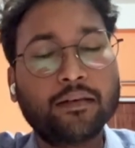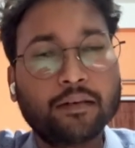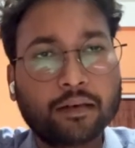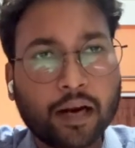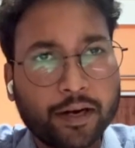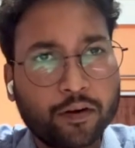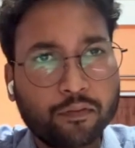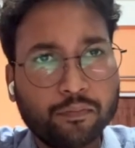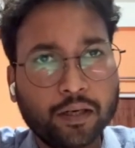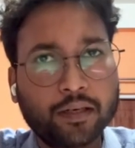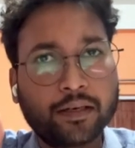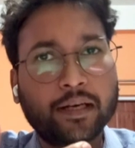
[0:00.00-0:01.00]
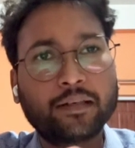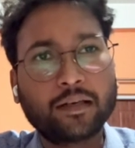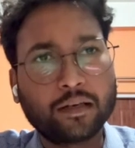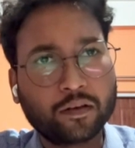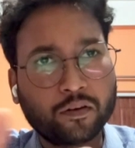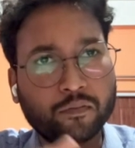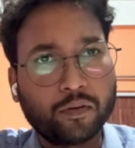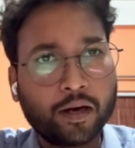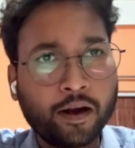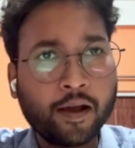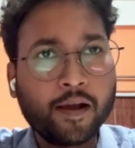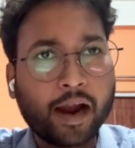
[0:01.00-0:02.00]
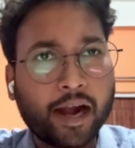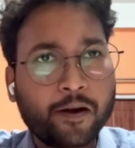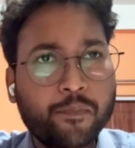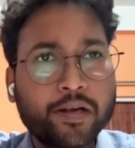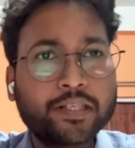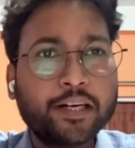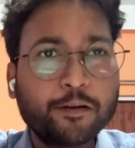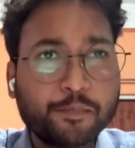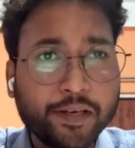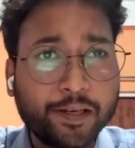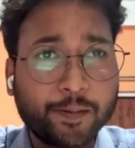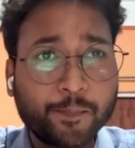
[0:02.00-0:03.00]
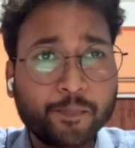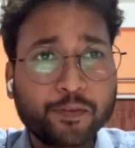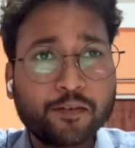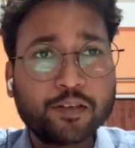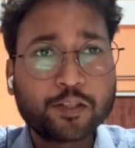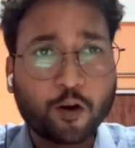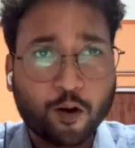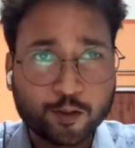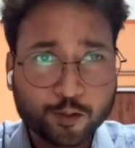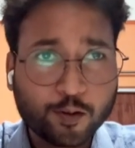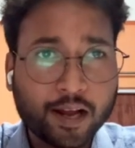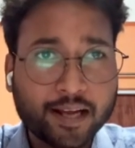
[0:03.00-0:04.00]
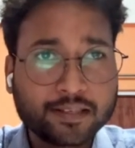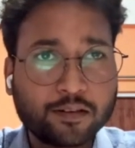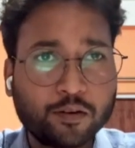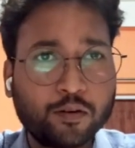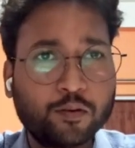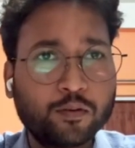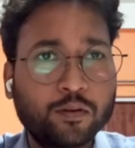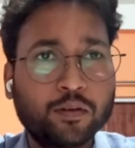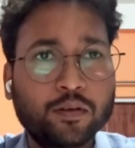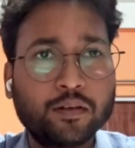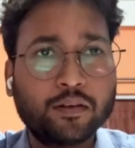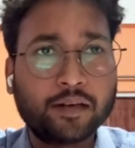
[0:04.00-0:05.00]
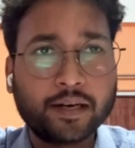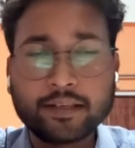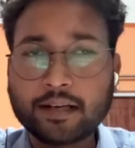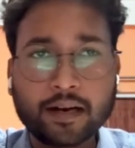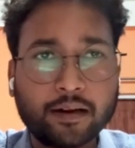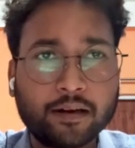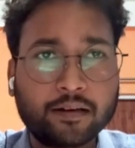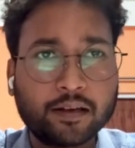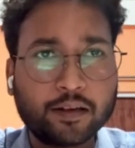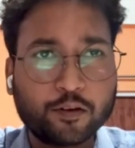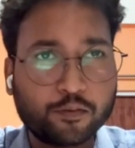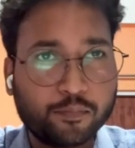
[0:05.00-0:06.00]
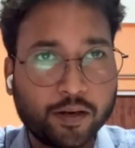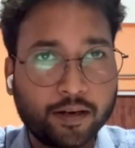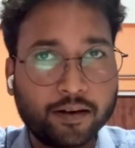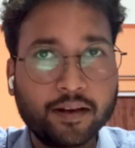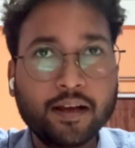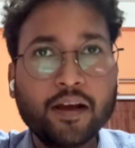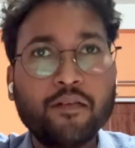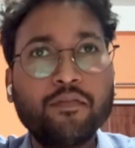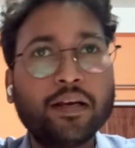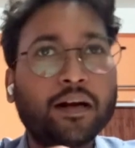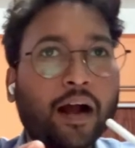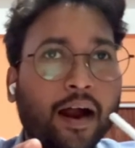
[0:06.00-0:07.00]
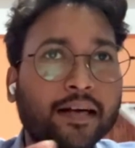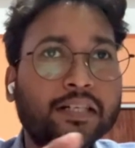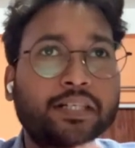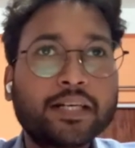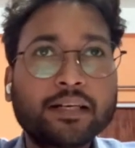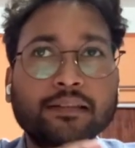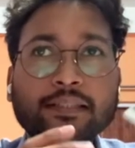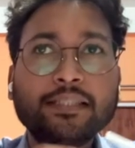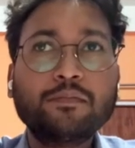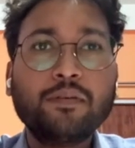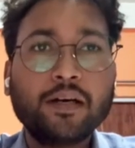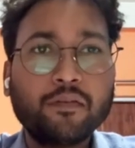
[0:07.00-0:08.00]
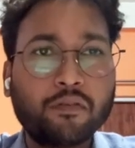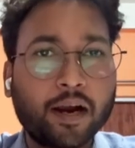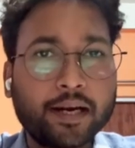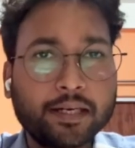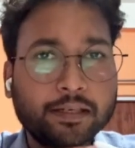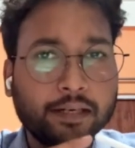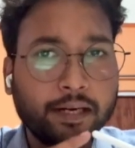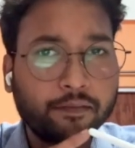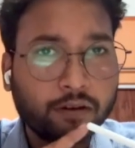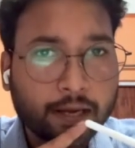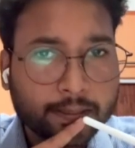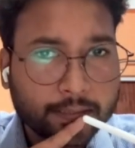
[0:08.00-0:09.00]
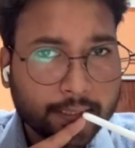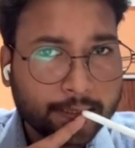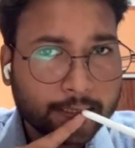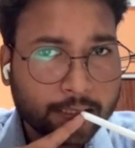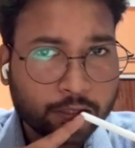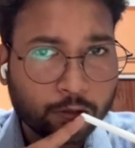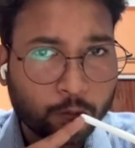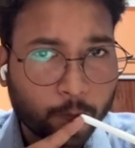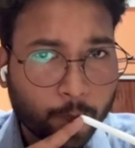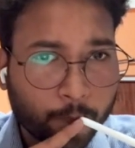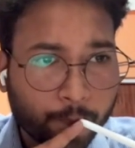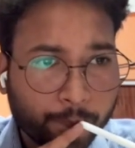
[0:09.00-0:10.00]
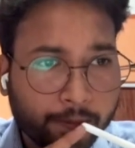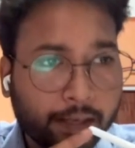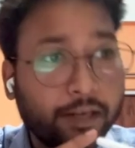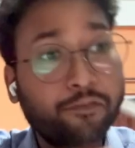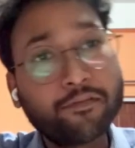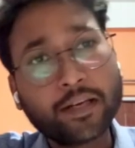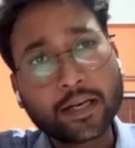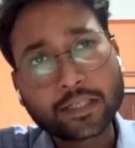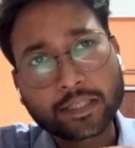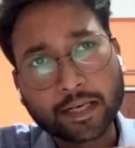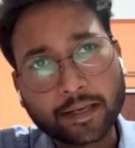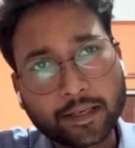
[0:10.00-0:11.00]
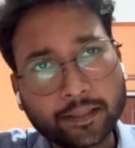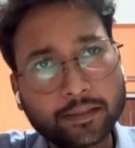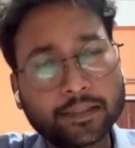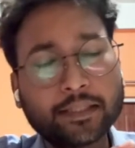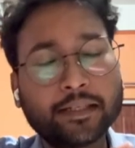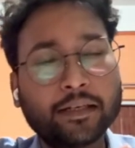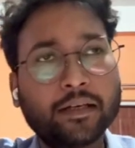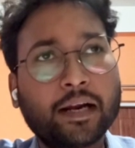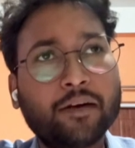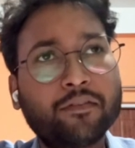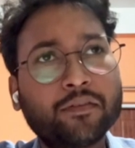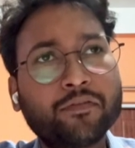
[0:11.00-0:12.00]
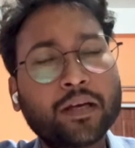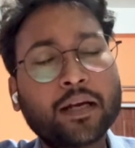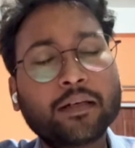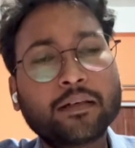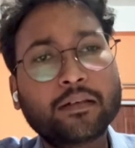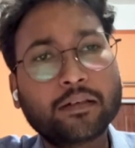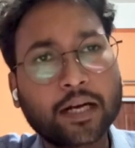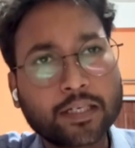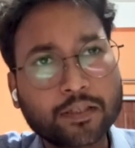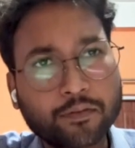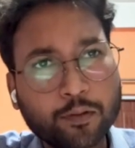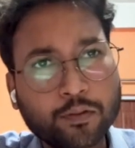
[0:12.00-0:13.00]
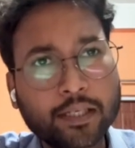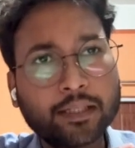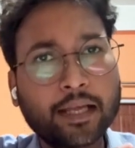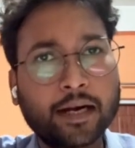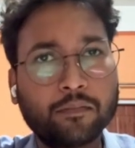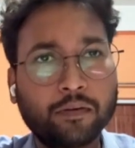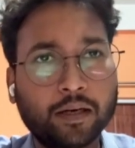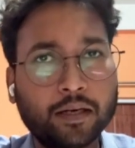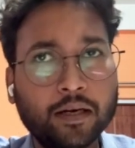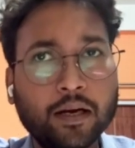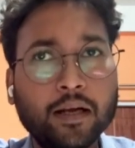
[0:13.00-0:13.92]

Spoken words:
kind of blood, red color of blood, and patient B, which also has red color of blood, we can't share these blood. Why is it so? If we are sharing if we are transfusing that blood